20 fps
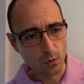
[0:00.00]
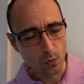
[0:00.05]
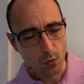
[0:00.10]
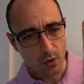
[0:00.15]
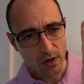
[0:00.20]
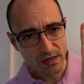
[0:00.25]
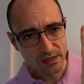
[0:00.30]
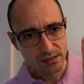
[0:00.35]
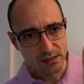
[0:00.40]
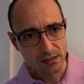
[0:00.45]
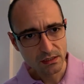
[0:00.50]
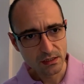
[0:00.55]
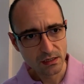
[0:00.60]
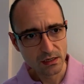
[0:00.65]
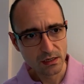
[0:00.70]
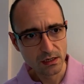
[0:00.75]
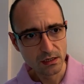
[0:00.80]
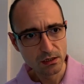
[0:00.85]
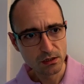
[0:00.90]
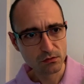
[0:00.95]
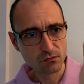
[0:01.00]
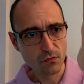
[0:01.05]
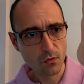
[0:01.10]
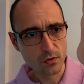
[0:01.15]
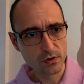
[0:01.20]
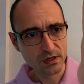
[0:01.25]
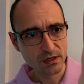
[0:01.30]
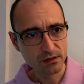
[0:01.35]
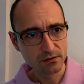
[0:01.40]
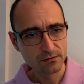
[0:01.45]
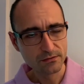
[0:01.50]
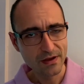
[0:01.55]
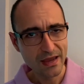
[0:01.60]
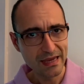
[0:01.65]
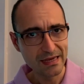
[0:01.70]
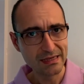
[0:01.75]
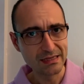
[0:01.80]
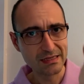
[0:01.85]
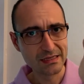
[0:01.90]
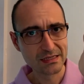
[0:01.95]
What is it in this vertical
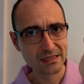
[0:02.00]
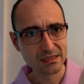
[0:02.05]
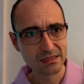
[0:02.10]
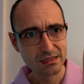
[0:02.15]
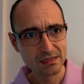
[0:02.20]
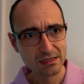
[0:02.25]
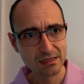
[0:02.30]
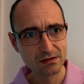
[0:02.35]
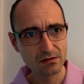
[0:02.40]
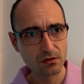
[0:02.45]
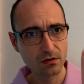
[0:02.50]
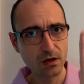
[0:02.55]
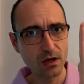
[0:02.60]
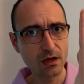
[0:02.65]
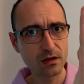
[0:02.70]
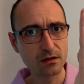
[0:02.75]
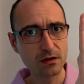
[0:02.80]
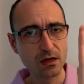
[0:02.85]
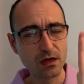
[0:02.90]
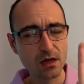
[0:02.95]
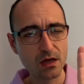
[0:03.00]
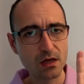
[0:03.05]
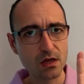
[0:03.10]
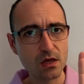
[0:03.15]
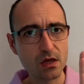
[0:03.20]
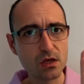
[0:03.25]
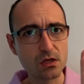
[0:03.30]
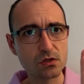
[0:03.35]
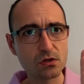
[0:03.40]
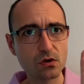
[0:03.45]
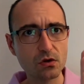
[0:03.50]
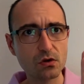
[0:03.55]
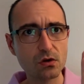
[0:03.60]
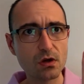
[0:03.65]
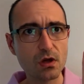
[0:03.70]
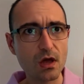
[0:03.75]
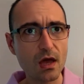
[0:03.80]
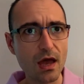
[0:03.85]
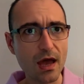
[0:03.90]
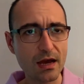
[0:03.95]
phase? Okay?
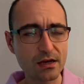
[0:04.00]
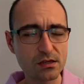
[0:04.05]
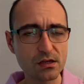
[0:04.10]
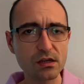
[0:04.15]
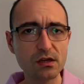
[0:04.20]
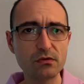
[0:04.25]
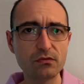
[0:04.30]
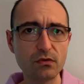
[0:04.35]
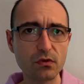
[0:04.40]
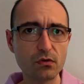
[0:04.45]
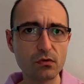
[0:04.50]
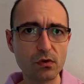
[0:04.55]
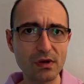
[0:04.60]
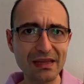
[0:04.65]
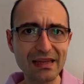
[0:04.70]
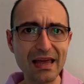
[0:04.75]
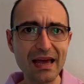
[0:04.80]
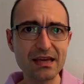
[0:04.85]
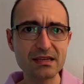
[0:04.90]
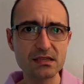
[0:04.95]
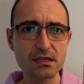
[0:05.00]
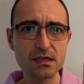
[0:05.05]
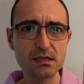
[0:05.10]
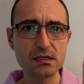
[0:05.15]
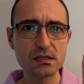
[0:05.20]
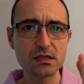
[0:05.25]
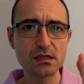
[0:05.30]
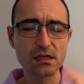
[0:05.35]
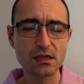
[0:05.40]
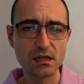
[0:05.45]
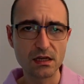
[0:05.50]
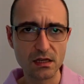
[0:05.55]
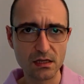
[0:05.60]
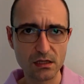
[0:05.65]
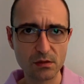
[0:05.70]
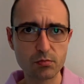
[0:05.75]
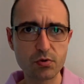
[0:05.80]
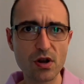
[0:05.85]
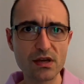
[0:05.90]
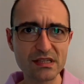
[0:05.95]
So actually, if you realize this,
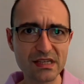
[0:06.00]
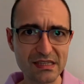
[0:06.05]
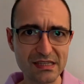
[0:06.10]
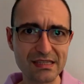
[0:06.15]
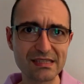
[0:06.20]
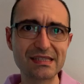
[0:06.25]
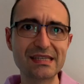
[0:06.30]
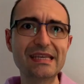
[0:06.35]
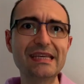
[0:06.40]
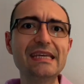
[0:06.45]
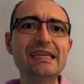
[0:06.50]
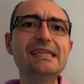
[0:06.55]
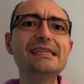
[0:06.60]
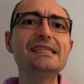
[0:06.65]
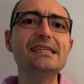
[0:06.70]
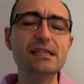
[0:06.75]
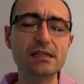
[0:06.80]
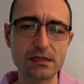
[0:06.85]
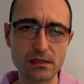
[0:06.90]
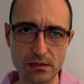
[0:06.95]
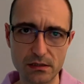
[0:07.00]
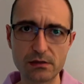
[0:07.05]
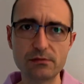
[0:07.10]
the process is easier.